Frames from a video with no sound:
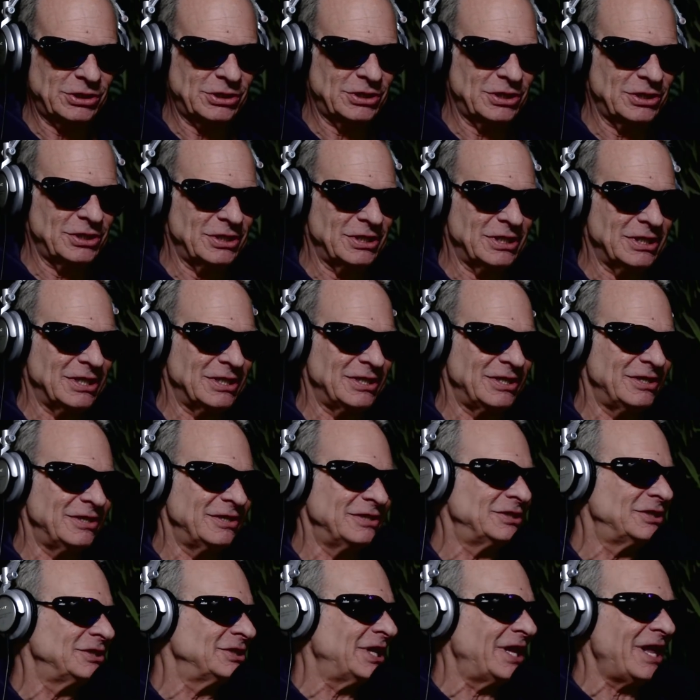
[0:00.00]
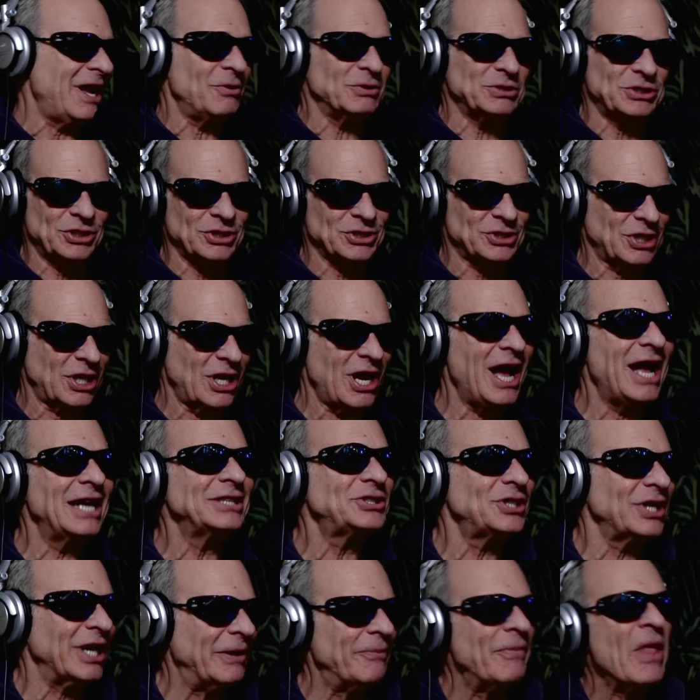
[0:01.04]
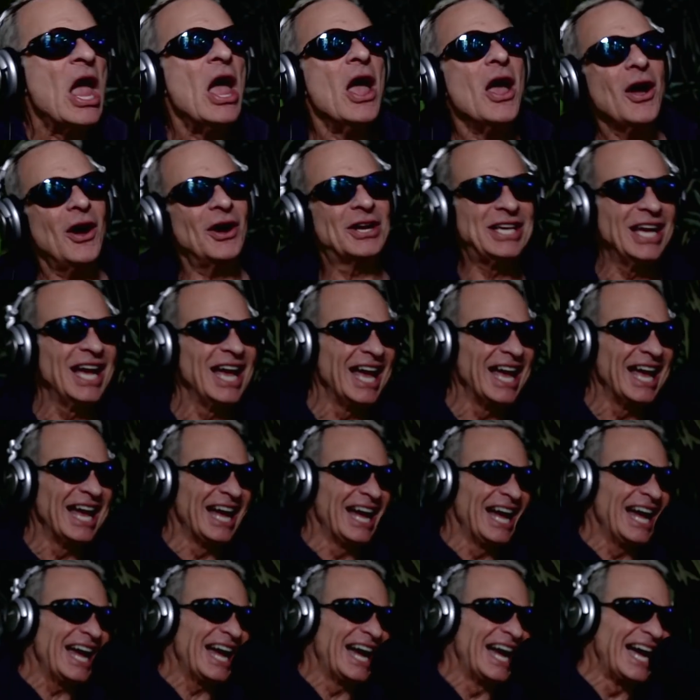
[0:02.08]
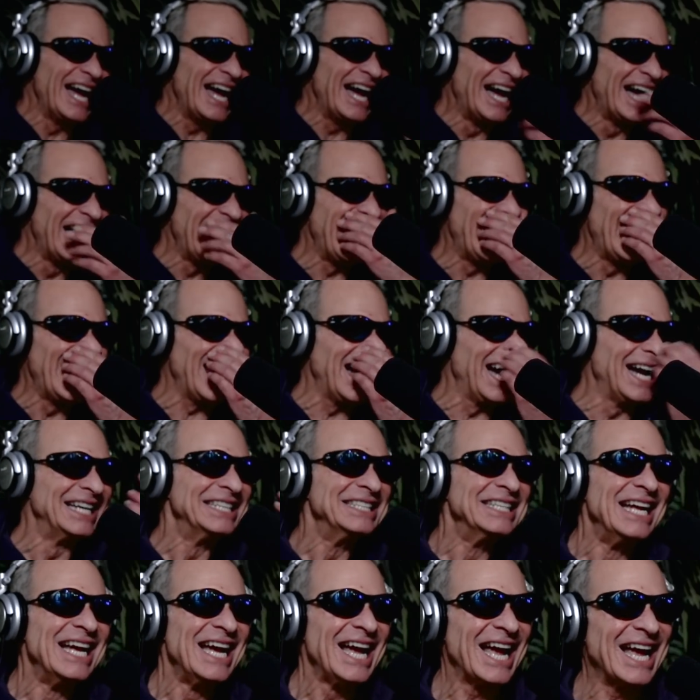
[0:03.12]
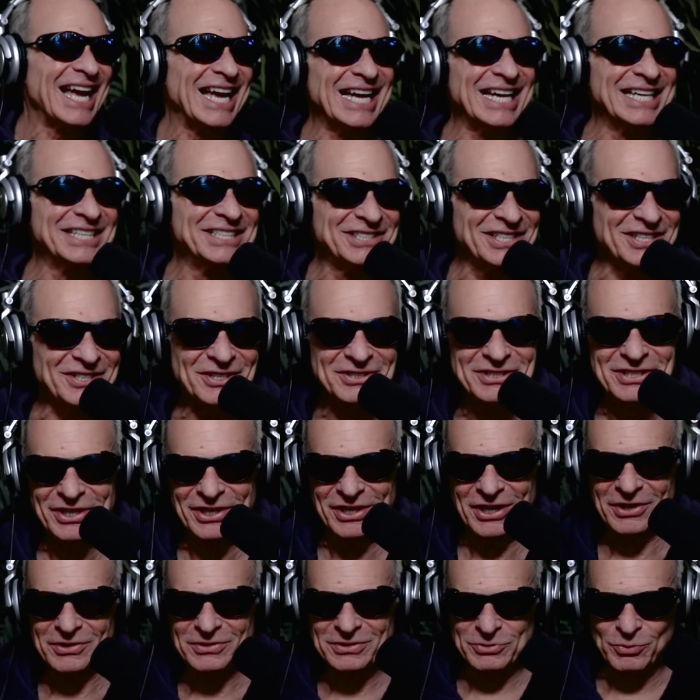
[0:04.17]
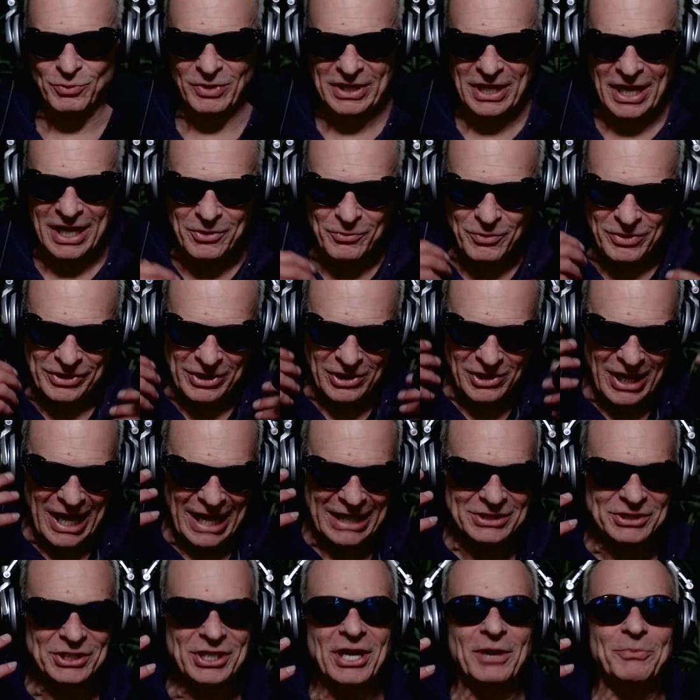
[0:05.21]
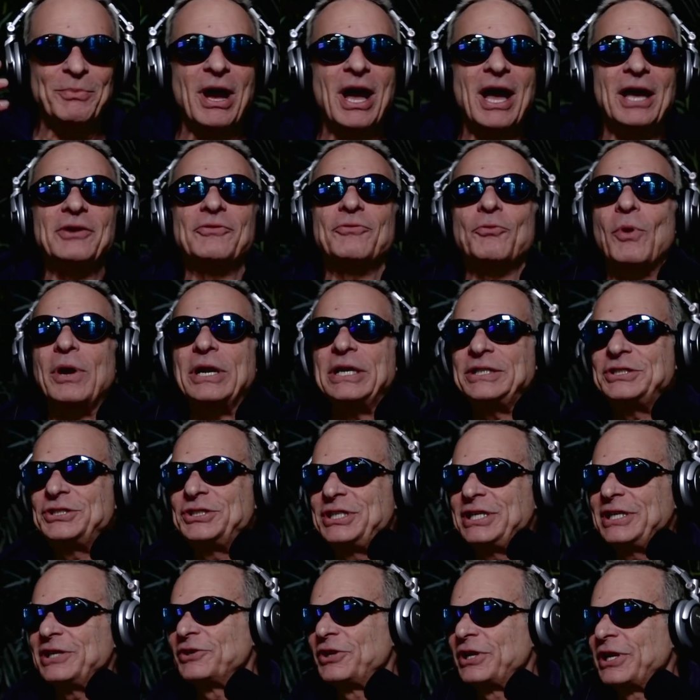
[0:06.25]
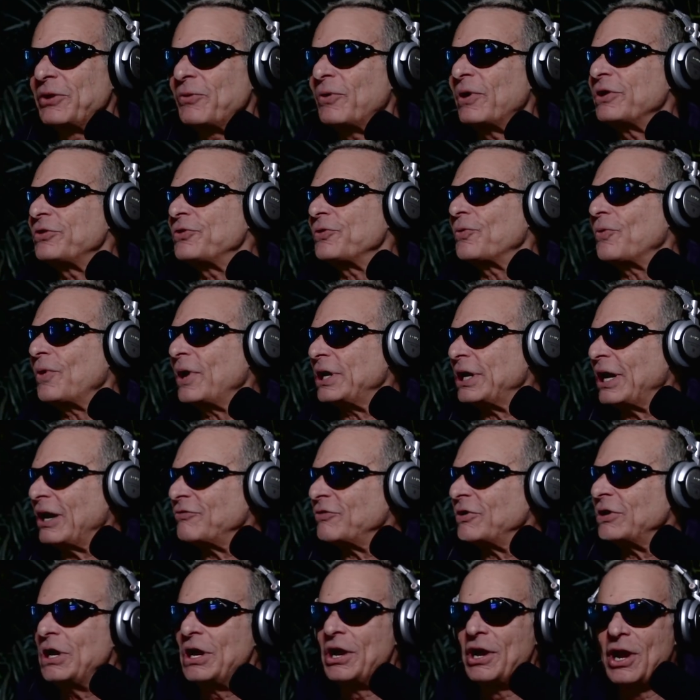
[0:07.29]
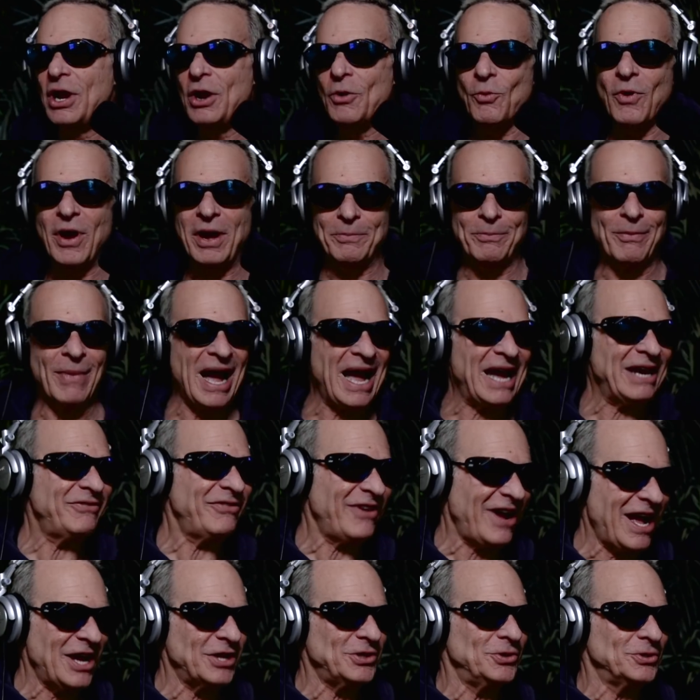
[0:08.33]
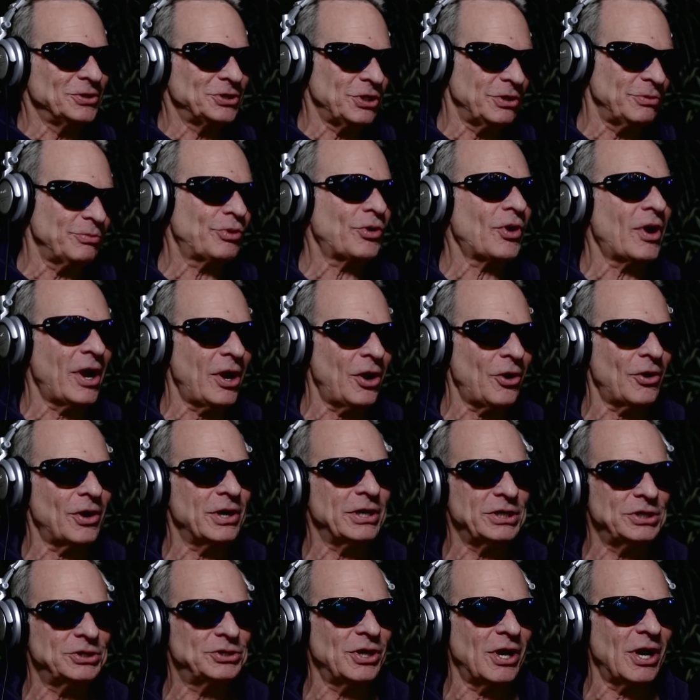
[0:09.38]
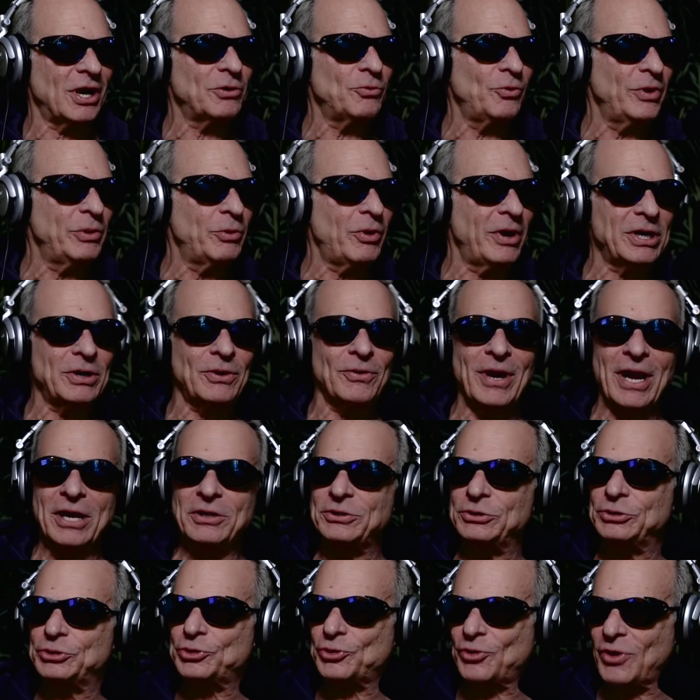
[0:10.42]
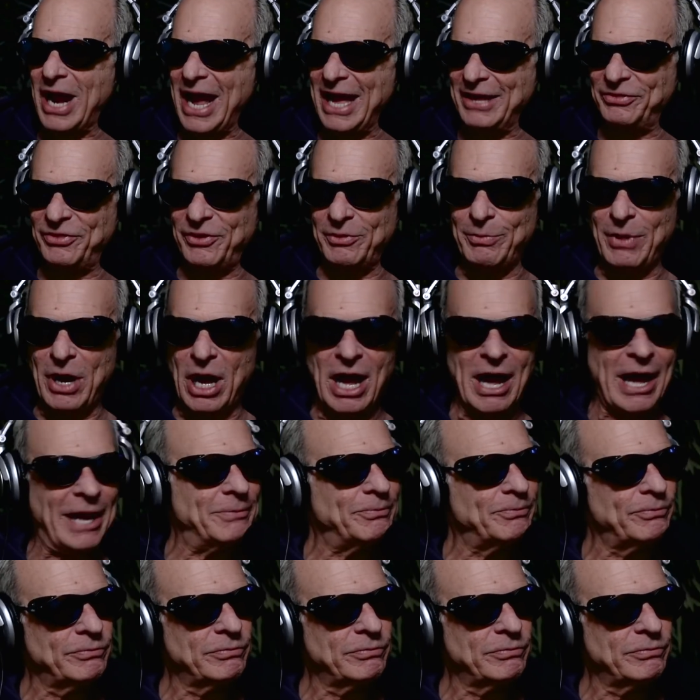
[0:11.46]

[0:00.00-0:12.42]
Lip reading: You didn't need, that was just consonant. Okay. And, you know, it's when the lights come on of what he's dealing with or whatever, what my values and priorities are. And we went around and tried them on